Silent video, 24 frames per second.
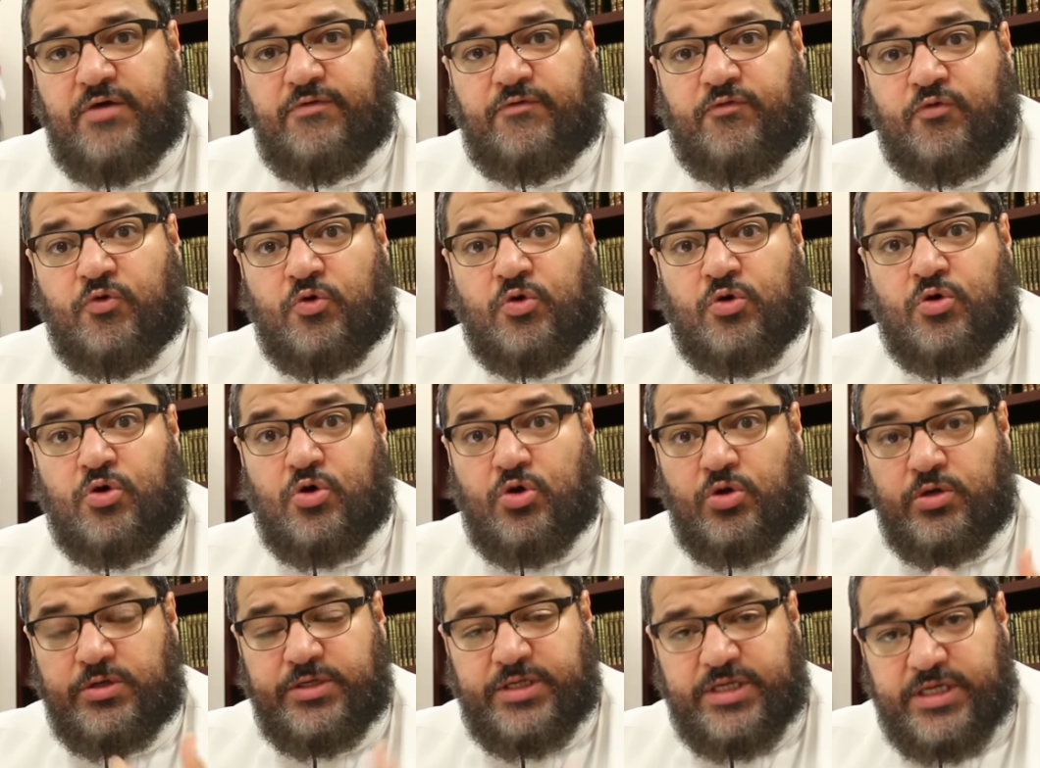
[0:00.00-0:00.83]
for
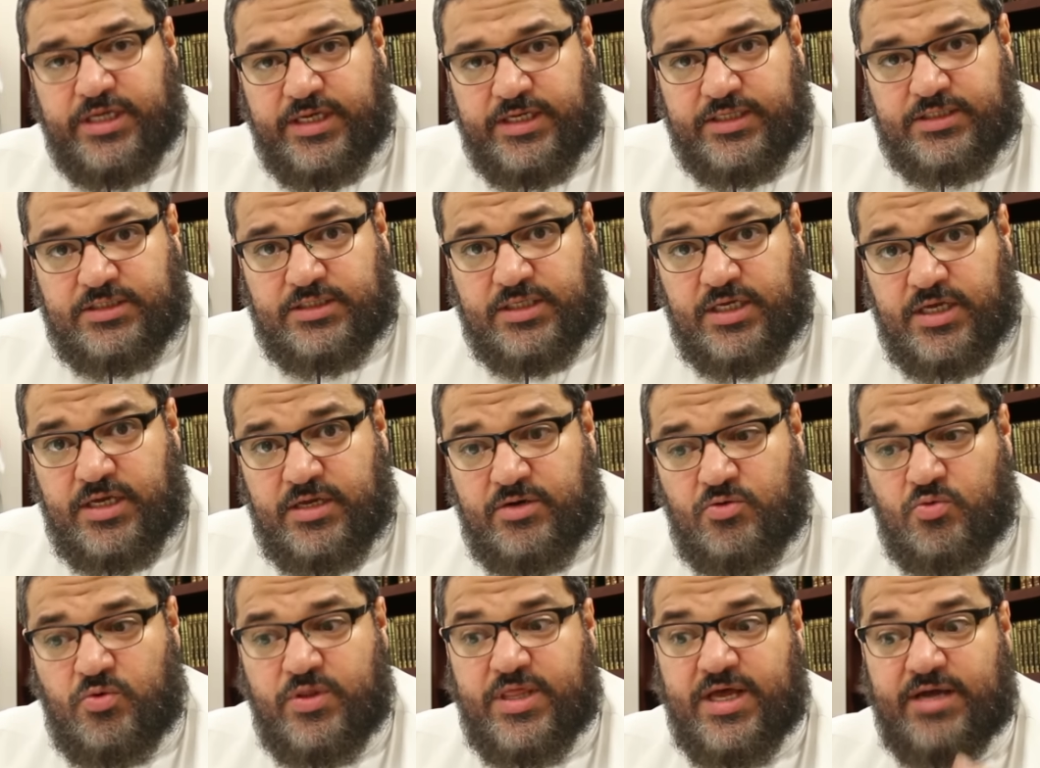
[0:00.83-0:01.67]
holding it
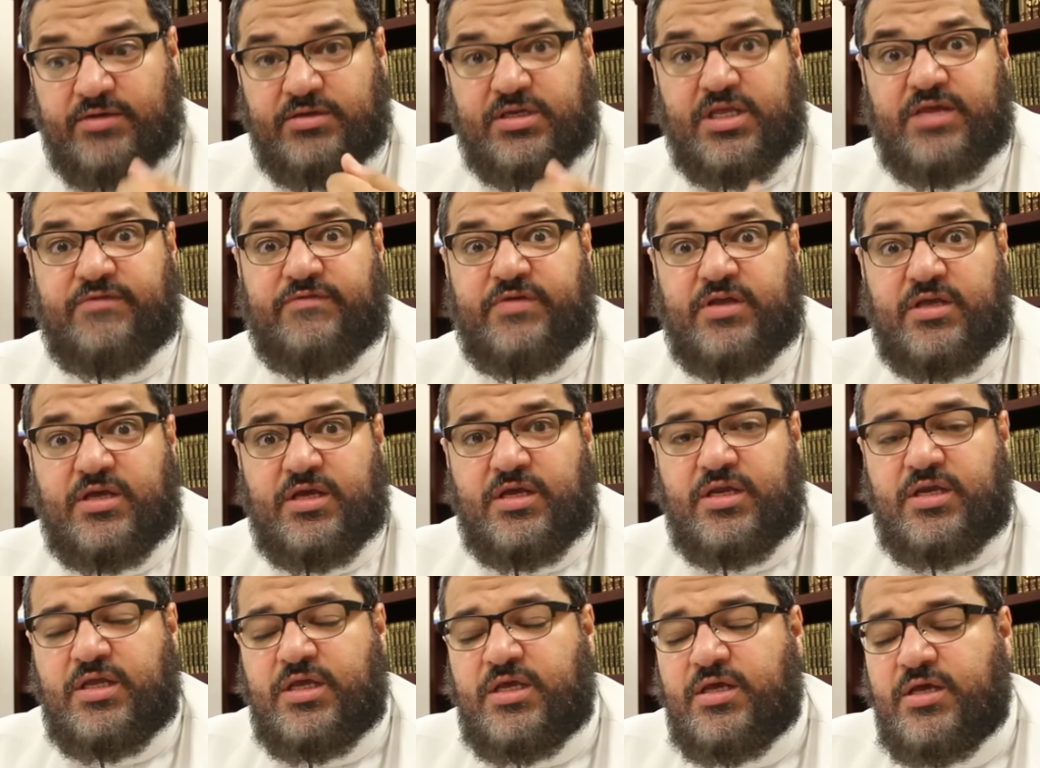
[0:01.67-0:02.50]
in without giving
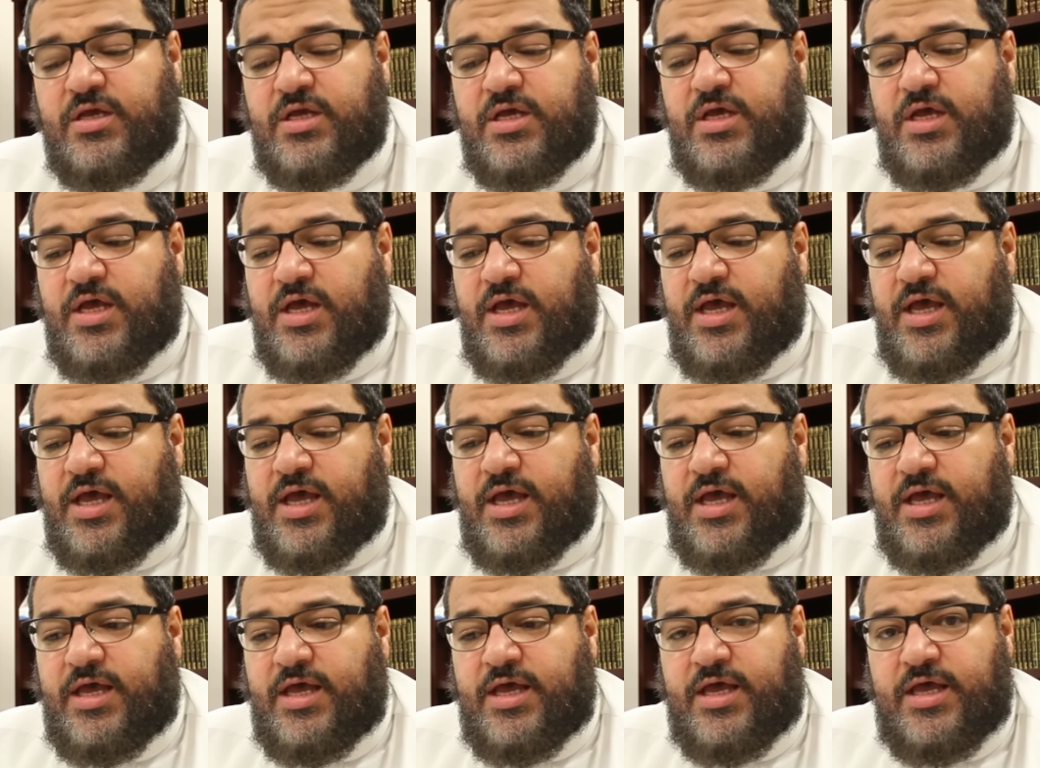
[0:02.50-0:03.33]
any
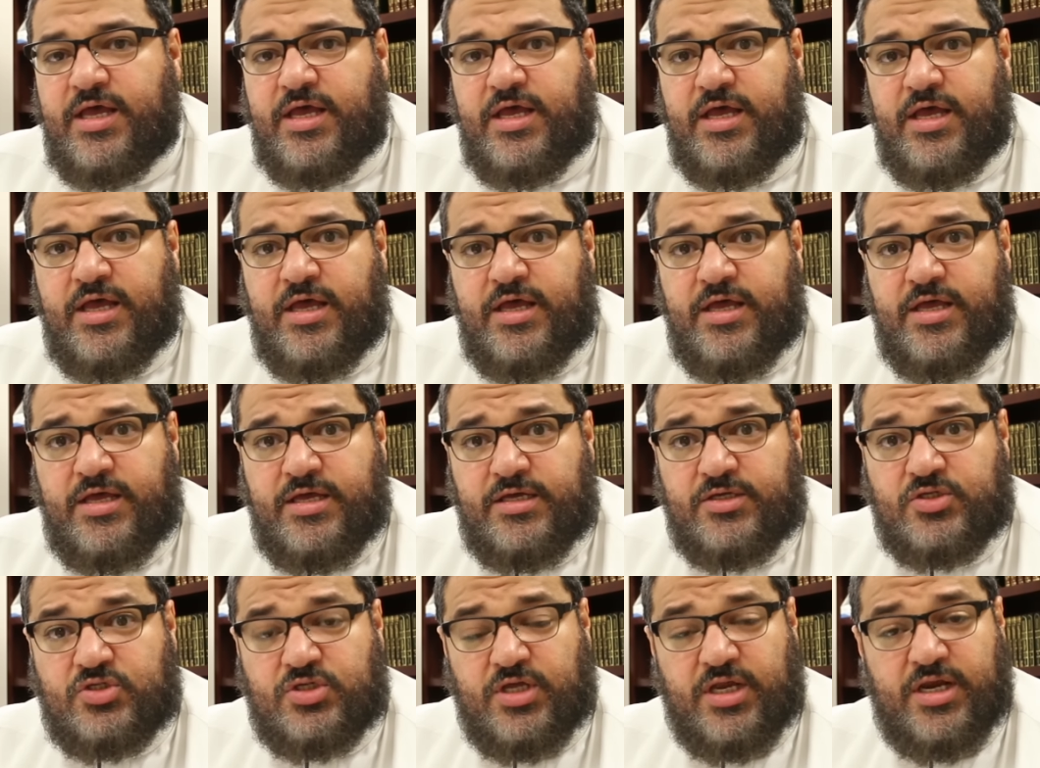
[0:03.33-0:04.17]

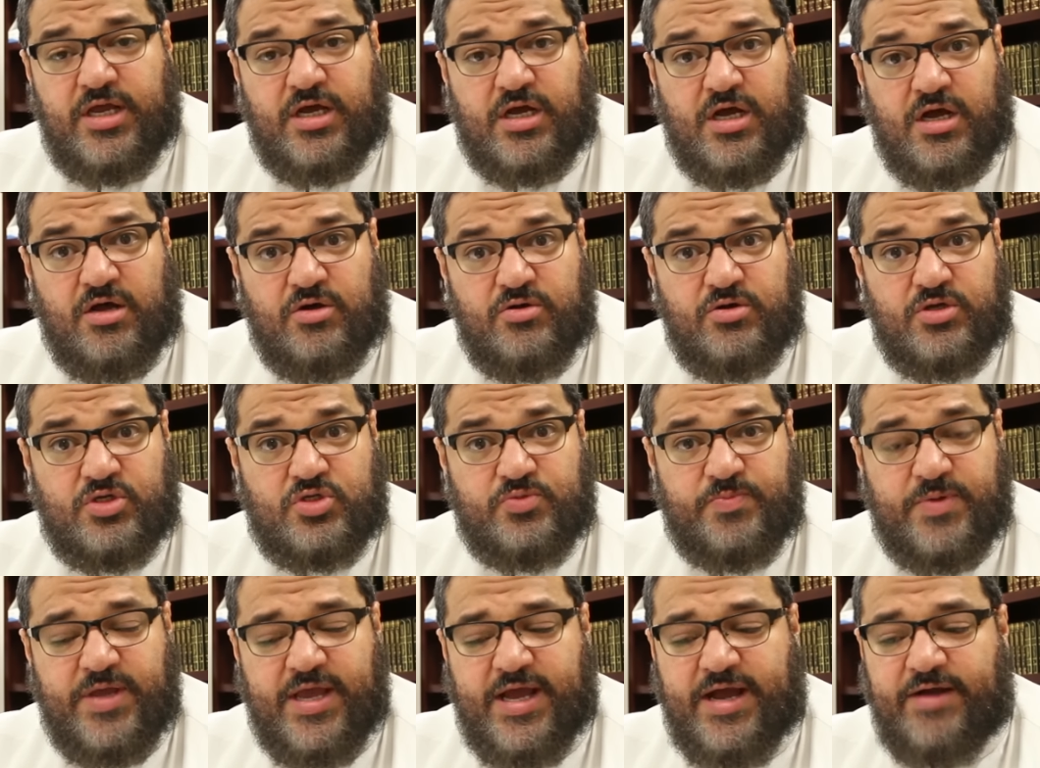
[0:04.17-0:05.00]
sadaqah on
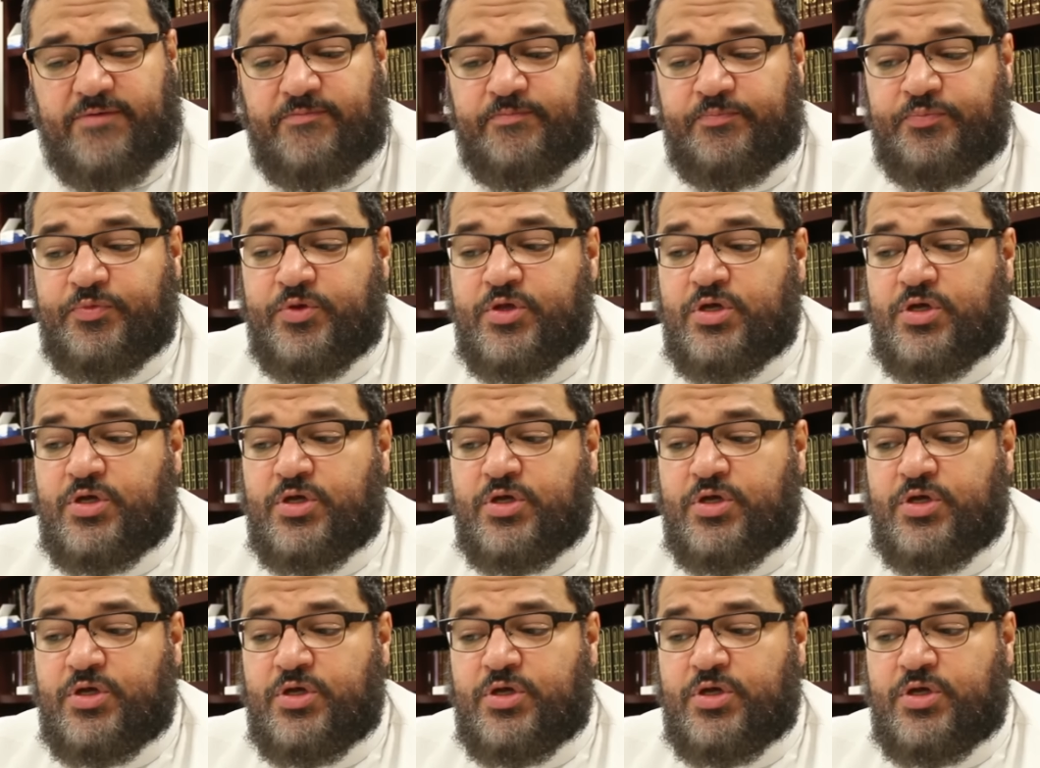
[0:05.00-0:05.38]
its behalf.